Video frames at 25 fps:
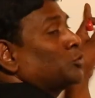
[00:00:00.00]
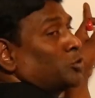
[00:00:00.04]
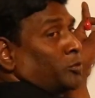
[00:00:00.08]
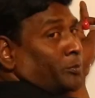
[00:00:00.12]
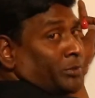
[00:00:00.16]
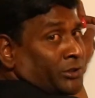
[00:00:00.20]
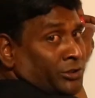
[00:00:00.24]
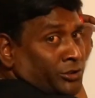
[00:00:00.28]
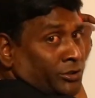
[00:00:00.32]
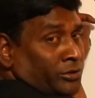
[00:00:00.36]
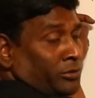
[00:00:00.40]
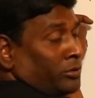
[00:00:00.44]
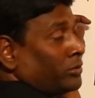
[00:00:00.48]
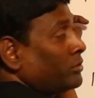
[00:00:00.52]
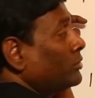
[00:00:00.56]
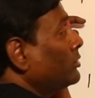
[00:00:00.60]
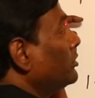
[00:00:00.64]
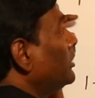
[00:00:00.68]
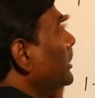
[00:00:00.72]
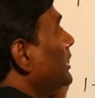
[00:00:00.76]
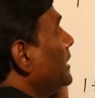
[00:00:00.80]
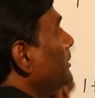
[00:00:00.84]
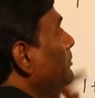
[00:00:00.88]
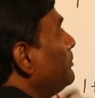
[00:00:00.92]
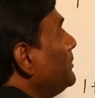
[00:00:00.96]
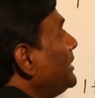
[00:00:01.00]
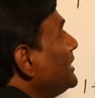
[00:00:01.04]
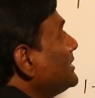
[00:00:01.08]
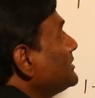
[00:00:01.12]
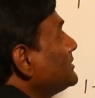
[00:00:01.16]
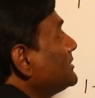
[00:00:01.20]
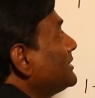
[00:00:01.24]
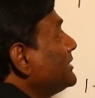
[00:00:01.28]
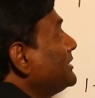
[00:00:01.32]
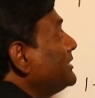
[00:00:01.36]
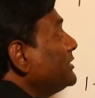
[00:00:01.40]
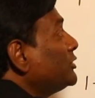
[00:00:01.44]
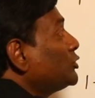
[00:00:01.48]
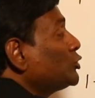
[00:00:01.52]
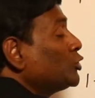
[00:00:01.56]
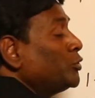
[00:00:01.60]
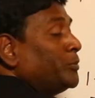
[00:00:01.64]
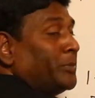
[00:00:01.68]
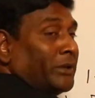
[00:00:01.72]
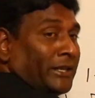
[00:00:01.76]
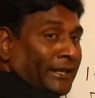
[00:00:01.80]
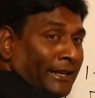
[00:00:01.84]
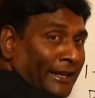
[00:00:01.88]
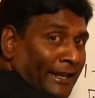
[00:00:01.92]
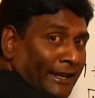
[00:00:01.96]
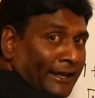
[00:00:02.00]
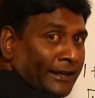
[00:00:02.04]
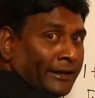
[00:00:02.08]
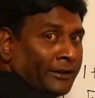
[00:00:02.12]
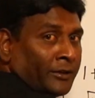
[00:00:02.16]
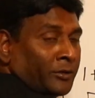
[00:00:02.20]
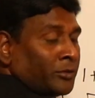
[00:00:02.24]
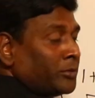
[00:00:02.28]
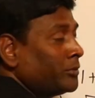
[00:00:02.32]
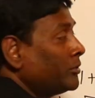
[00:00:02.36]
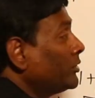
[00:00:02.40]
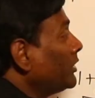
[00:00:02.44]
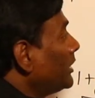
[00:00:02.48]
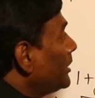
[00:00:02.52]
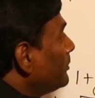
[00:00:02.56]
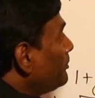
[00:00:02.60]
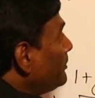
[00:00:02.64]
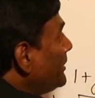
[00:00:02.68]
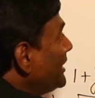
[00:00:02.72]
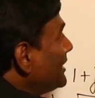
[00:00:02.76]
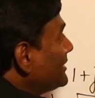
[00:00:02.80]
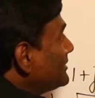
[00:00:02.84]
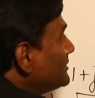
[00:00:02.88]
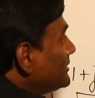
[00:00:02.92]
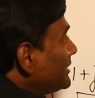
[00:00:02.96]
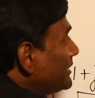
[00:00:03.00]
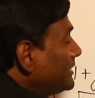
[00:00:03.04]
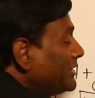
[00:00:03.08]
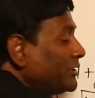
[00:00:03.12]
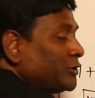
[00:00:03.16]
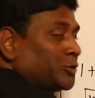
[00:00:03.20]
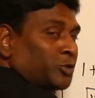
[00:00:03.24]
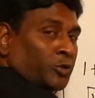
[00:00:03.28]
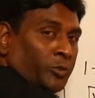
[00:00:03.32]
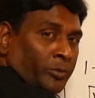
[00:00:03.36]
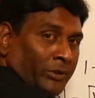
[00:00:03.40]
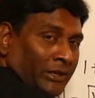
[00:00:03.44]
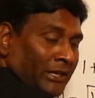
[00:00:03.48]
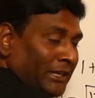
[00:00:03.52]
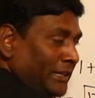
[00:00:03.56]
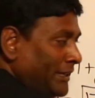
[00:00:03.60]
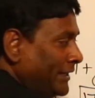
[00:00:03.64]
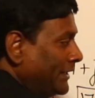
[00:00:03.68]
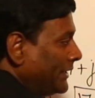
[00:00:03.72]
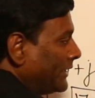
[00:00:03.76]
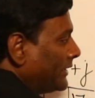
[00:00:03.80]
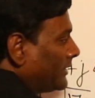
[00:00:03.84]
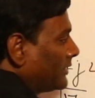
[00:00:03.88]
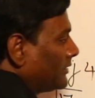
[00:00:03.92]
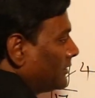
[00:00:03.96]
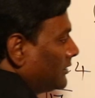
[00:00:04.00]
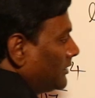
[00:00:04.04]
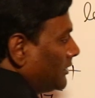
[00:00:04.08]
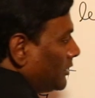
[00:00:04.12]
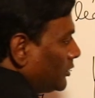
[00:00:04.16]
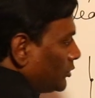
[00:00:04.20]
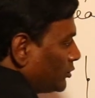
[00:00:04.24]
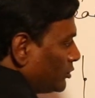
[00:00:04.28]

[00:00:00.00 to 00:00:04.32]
should be 0, means that it should be negative, means that it should be leading.